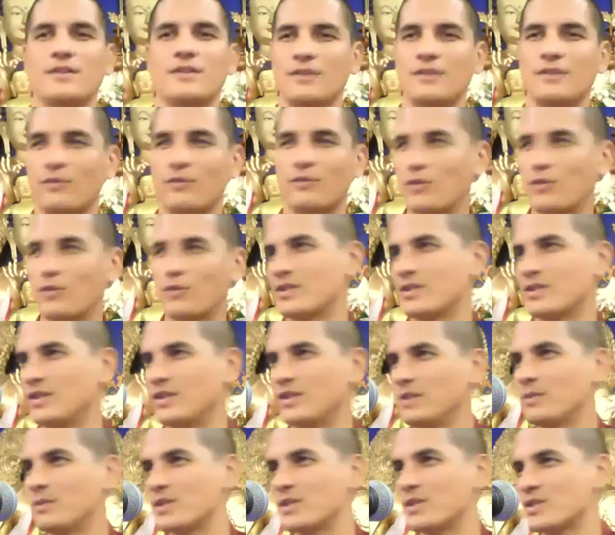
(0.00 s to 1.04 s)
of course, the
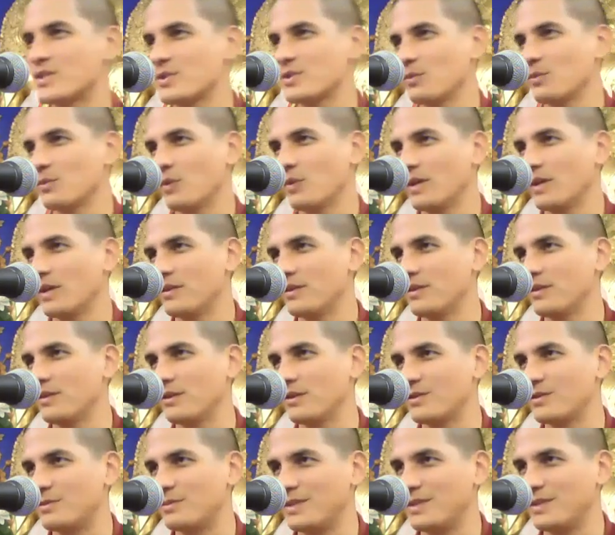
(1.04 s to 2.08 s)
demons want there
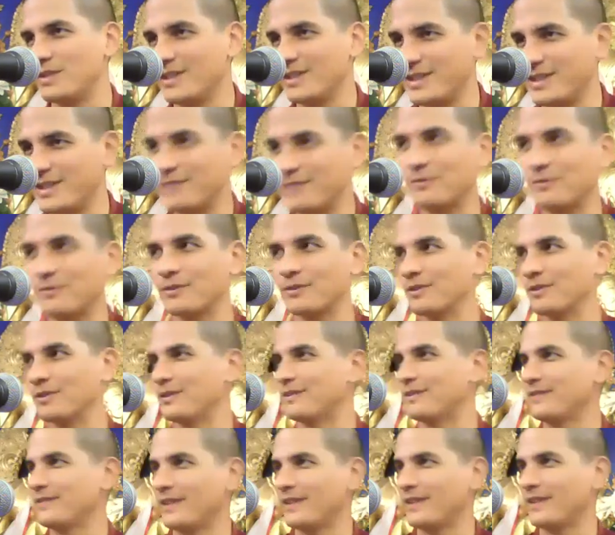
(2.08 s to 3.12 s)
to be evil
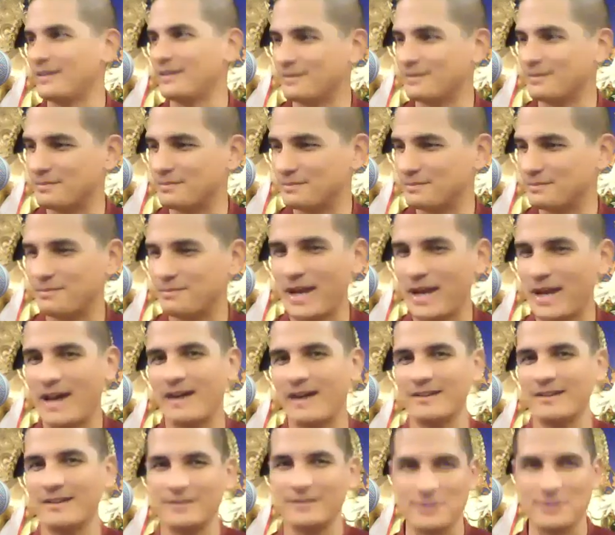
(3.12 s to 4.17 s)
and
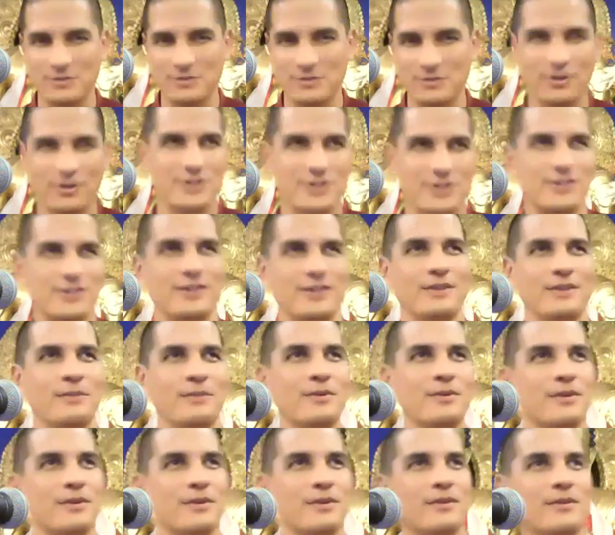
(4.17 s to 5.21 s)
bad and destruction in the
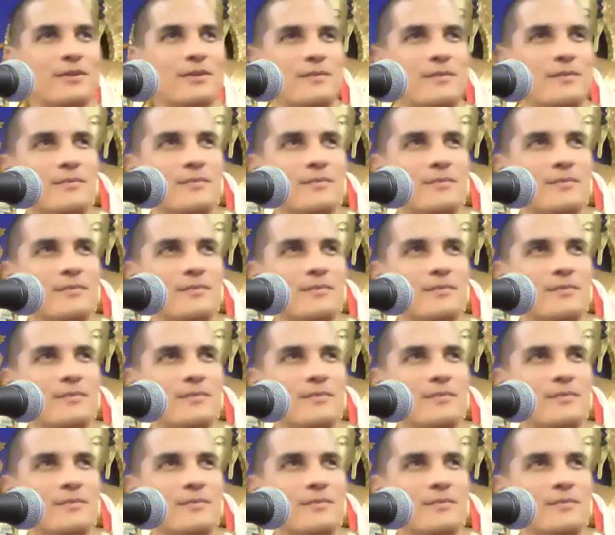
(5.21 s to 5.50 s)
world.